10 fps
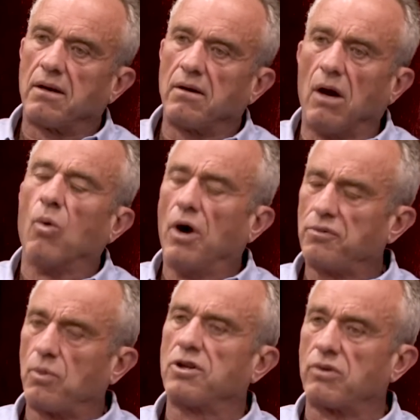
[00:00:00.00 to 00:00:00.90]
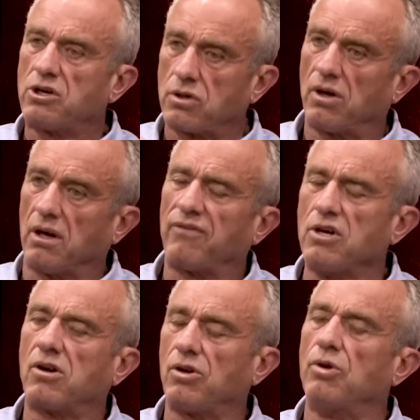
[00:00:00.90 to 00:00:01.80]
No, 1.3 trillion. If
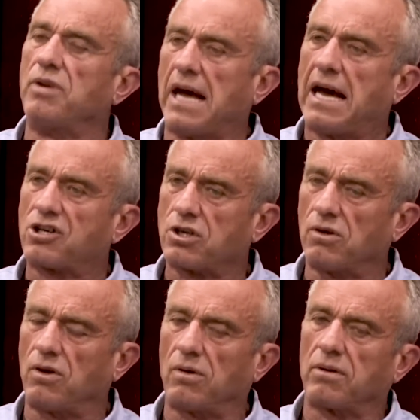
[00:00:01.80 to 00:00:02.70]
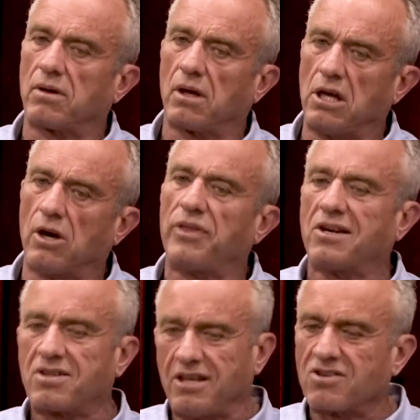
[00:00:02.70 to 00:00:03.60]
you include national,
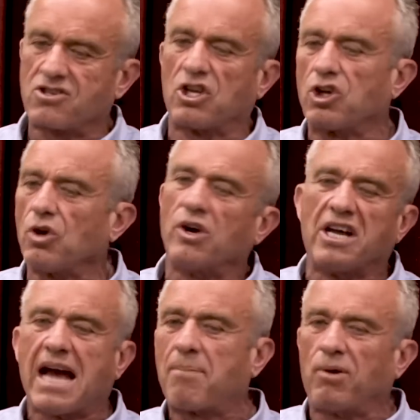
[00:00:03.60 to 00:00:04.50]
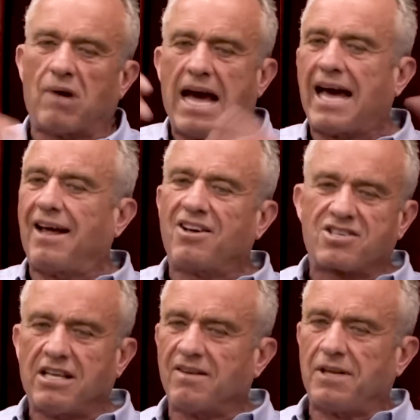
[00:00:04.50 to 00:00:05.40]
the security
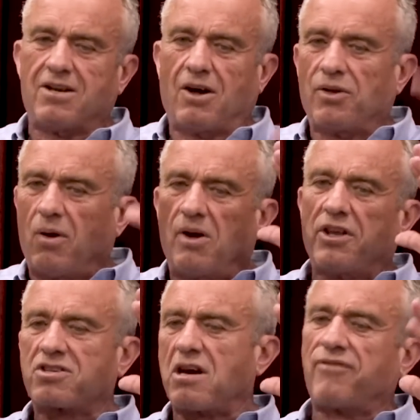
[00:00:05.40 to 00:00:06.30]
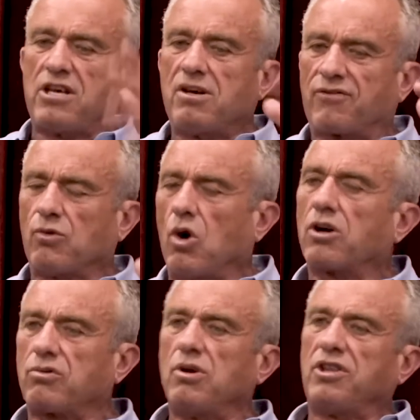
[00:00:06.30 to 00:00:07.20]
apparatus and, all the stuff that you have to
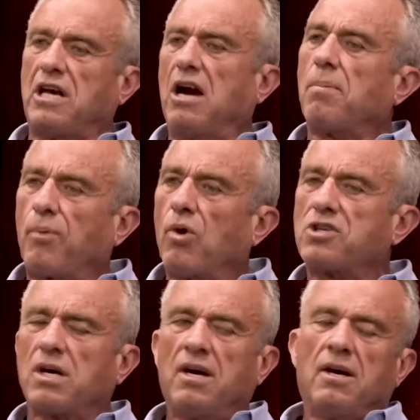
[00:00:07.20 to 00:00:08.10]
walk through at the airports.